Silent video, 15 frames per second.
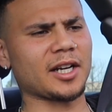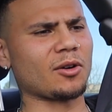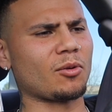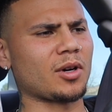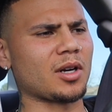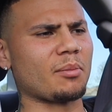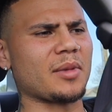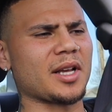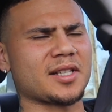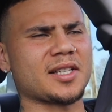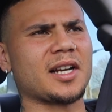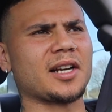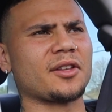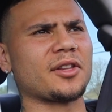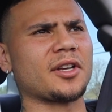I don't want to mess
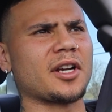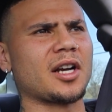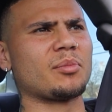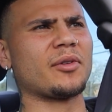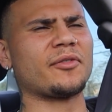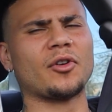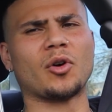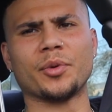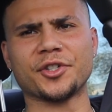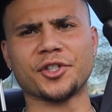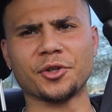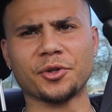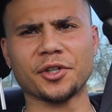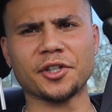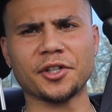anything up before we
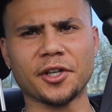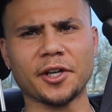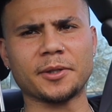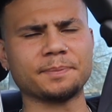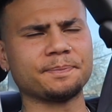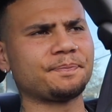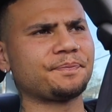tune it, you know?